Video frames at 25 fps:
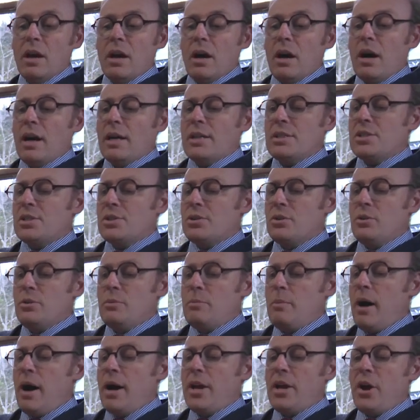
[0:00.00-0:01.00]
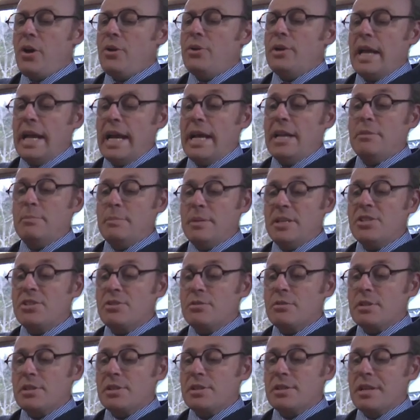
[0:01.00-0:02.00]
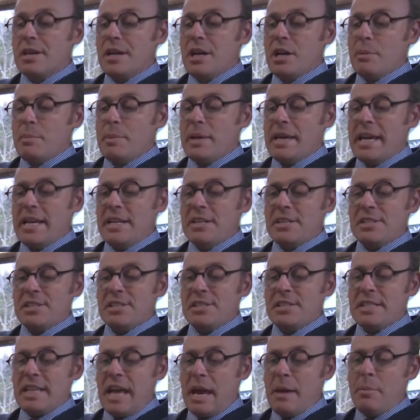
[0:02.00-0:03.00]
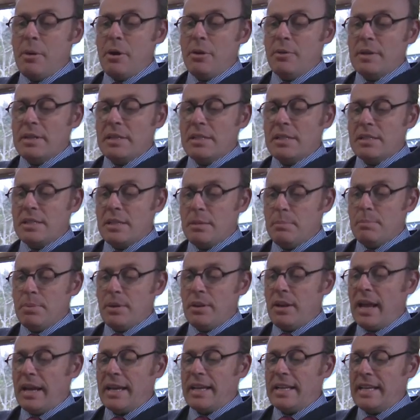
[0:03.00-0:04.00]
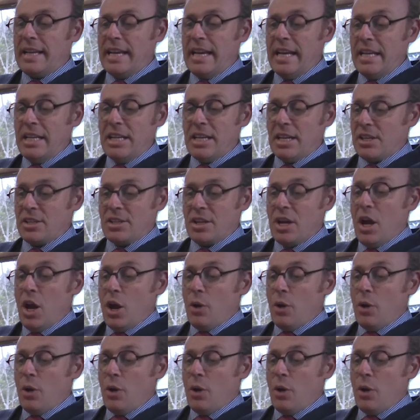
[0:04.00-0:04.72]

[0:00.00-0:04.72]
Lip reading: I saw my own head mistress begin to stammer and simper like an idiot